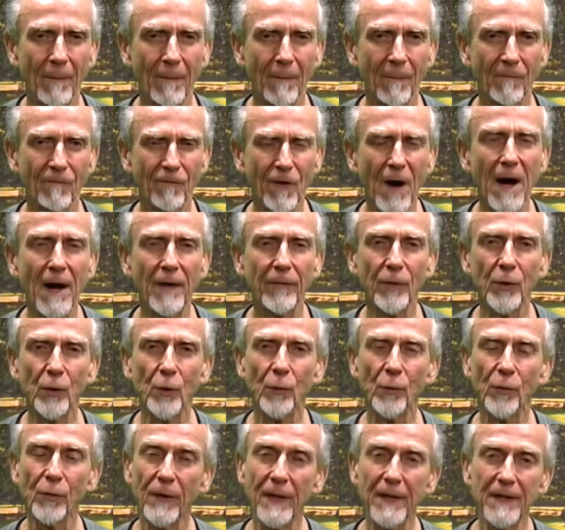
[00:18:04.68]
father who
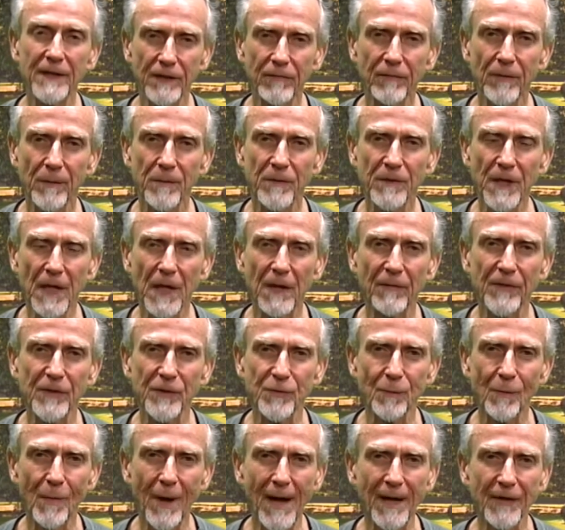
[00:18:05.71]
thinks of himself
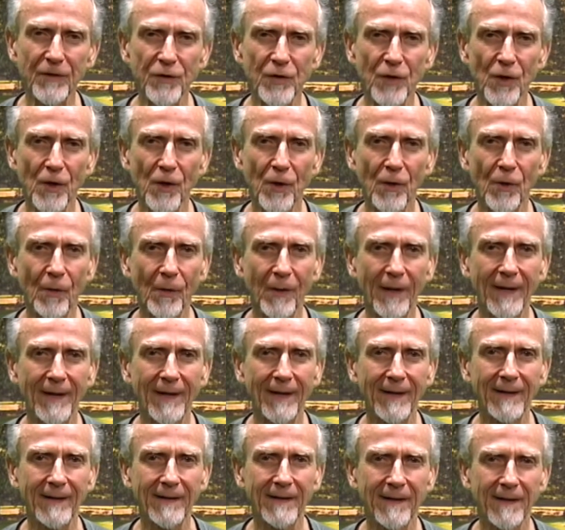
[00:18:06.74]
as macho
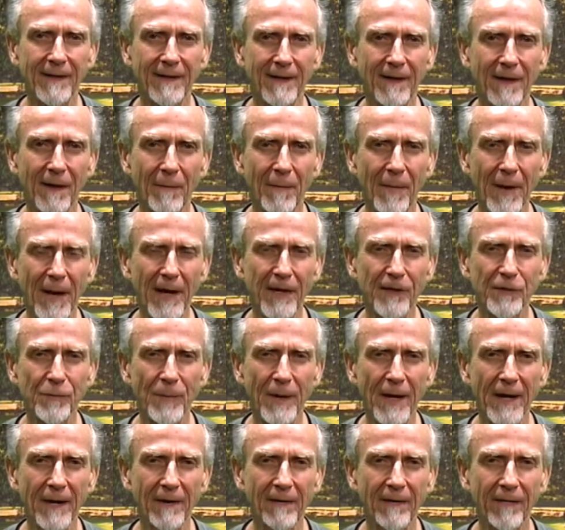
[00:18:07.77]
and a man's
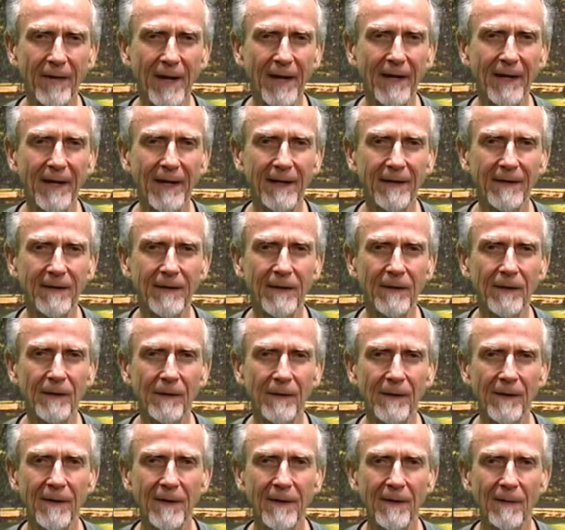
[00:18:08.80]
man or that kind of deal,